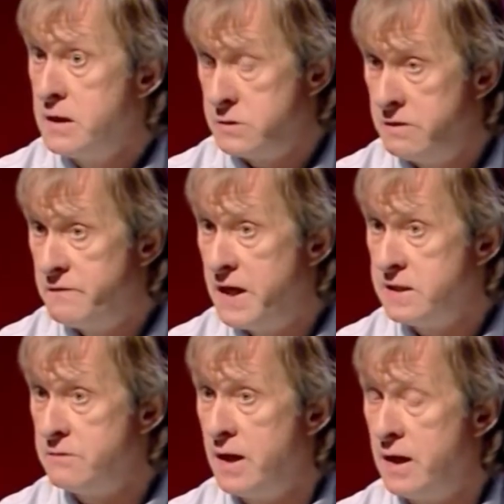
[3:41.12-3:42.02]
to
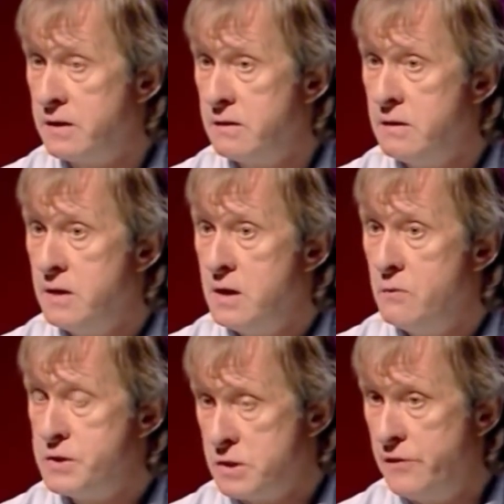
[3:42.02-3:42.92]
invade Iraq
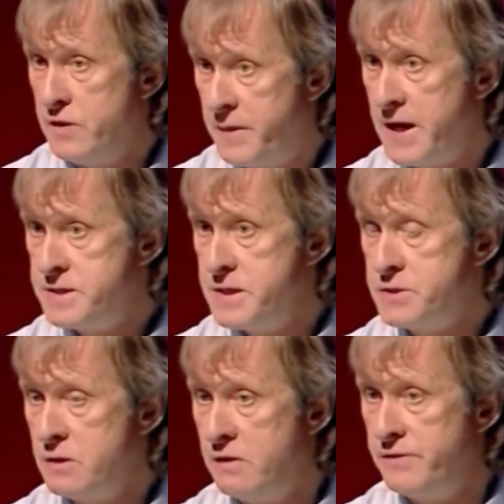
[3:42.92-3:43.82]
was on the
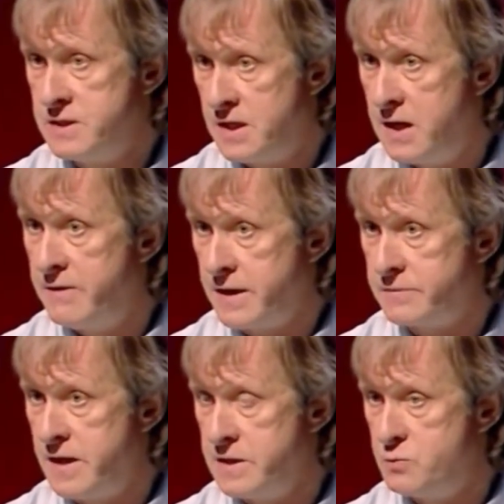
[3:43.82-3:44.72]
basis of a direct
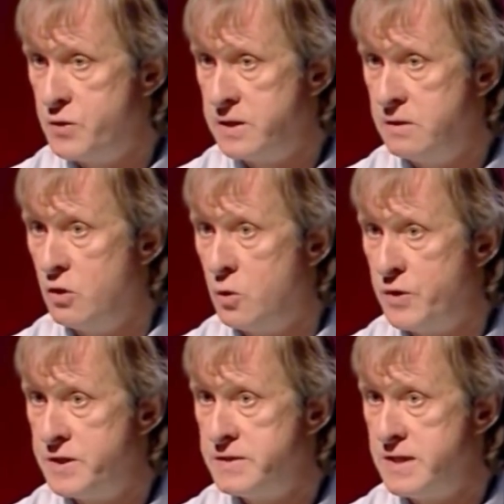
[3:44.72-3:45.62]
threat to Britain or
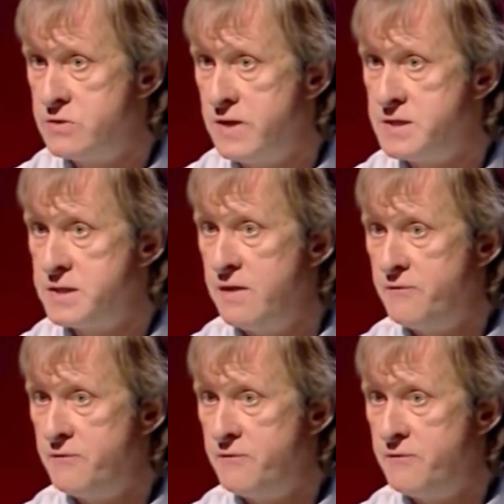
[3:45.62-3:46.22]
Britain's interest.